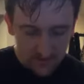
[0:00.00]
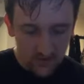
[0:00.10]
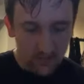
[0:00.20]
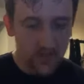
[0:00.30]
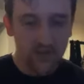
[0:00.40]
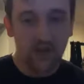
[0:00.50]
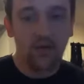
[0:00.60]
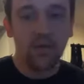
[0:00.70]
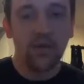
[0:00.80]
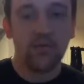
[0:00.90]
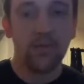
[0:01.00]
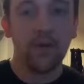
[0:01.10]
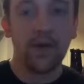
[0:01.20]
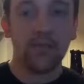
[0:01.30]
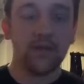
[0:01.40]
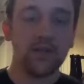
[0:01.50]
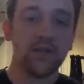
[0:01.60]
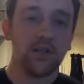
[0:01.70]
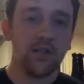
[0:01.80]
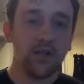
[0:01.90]
you know because I know we have
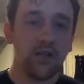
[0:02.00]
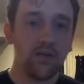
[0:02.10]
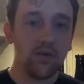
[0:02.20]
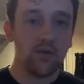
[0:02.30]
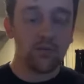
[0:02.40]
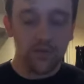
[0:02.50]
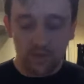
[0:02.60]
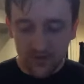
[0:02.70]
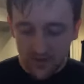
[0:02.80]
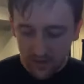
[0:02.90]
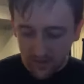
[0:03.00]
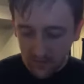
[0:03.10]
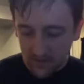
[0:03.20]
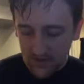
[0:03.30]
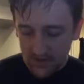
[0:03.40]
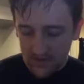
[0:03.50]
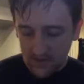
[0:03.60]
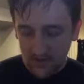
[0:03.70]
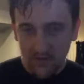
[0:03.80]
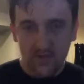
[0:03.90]
compatibilists in the in the group, so I'm just gonna break this down.